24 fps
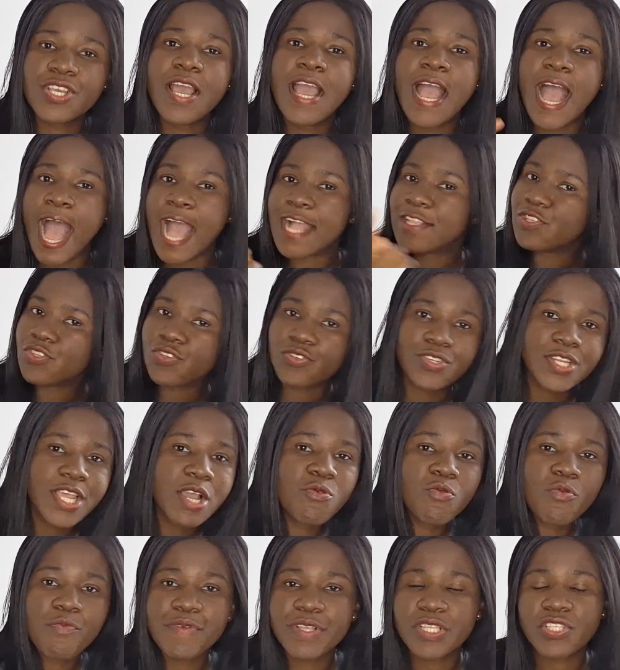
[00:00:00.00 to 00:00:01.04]
And today we'll
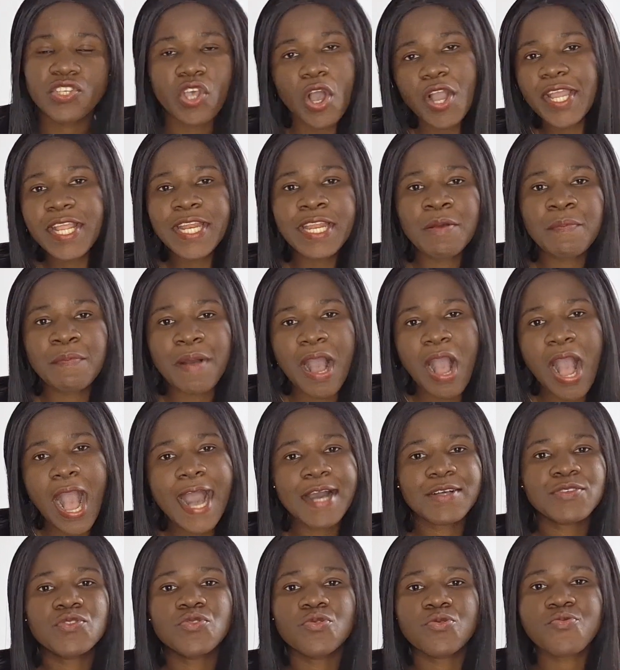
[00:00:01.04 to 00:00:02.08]
be talking about how to